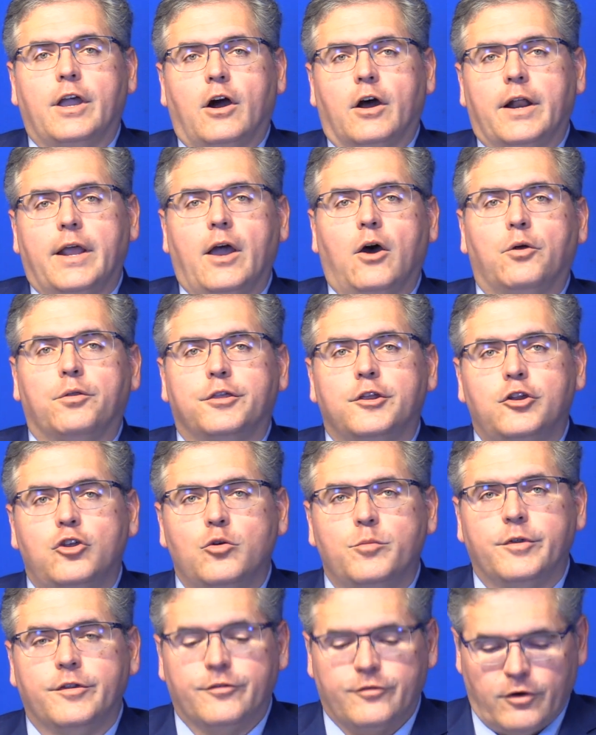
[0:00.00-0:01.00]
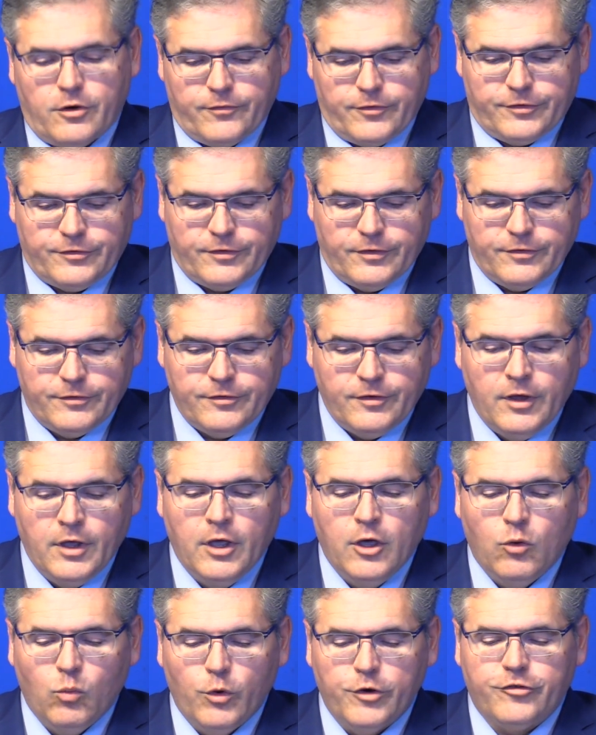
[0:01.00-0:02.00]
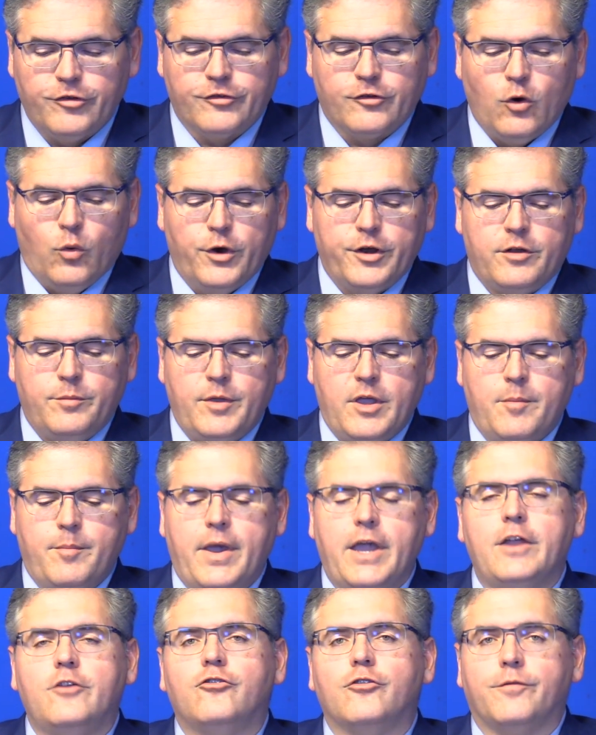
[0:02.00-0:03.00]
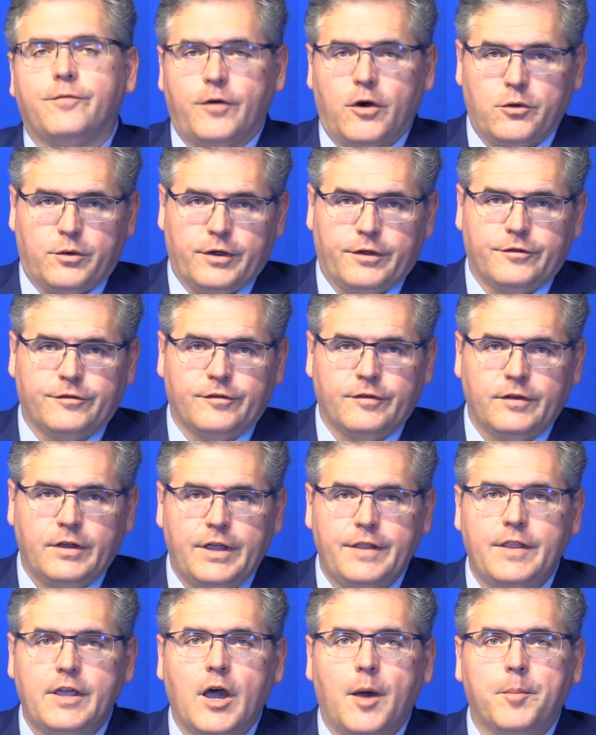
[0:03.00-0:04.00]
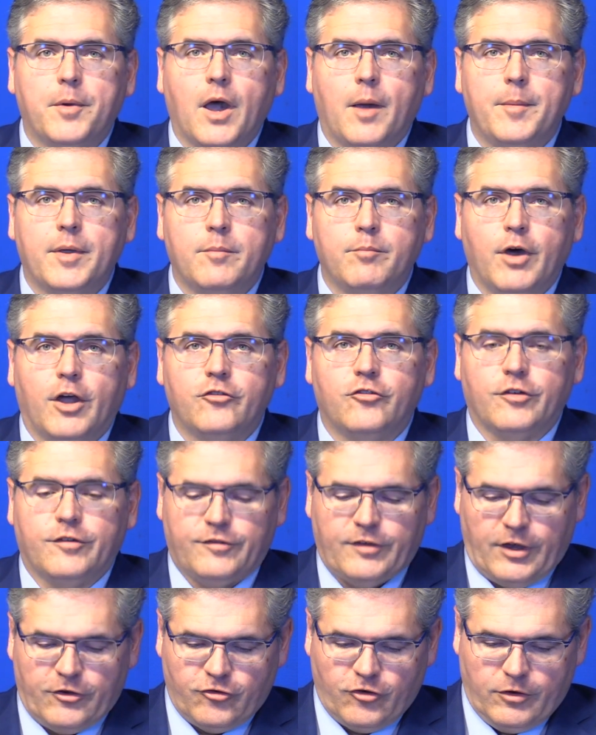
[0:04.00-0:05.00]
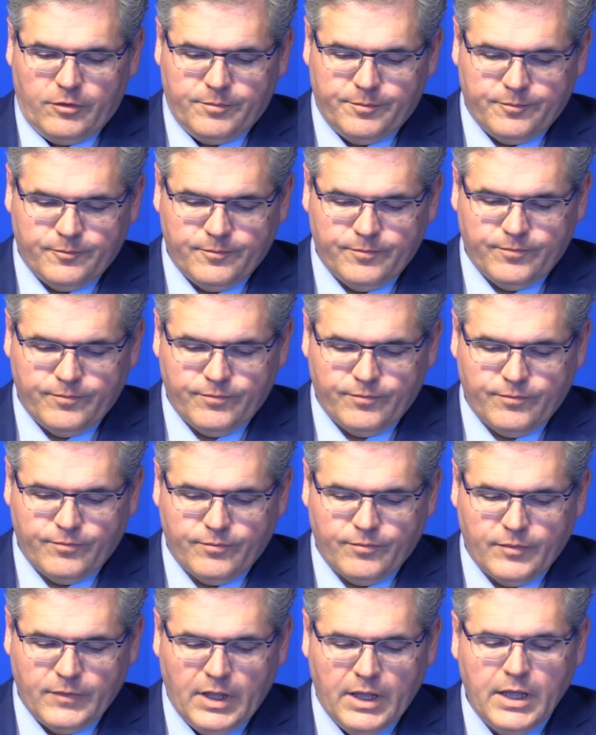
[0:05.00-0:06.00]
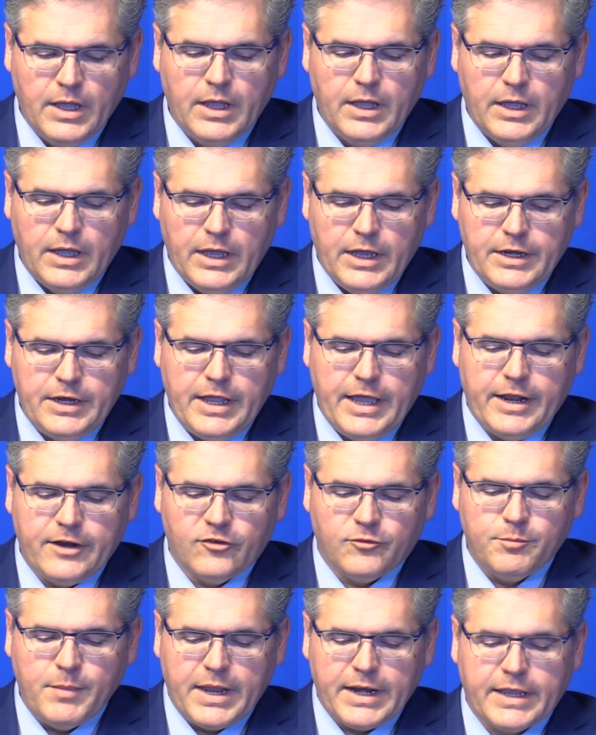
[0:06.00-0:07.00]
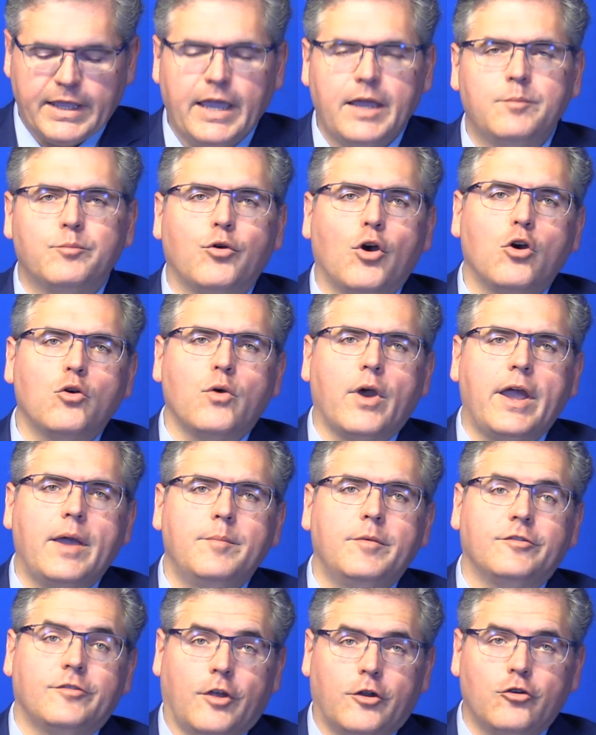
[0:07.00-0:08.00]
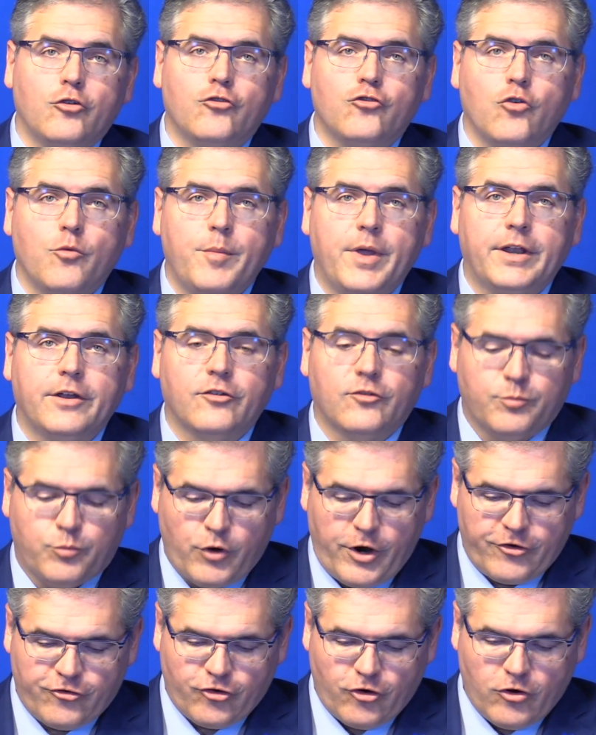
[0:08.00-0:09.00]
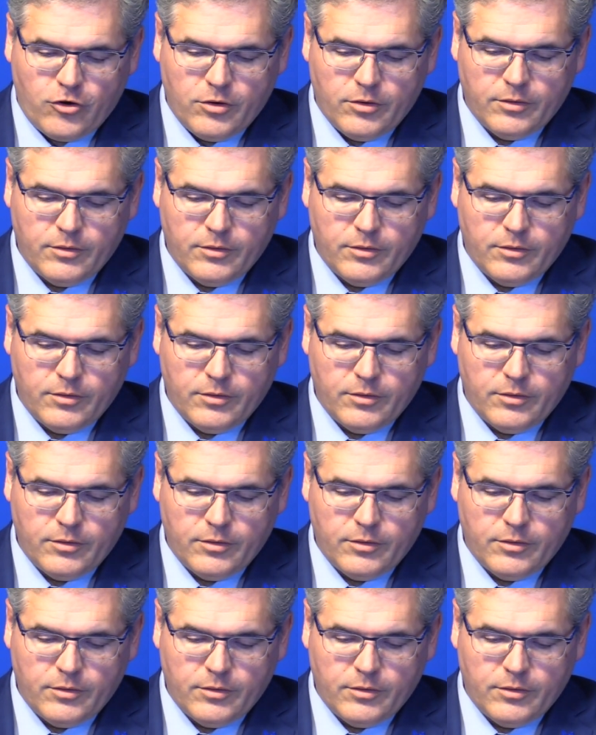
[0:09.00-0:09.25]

on health and human services, which is going to be a major focus in the upcoming budget session. Indiana's Medicaid program is under tremendous pressure,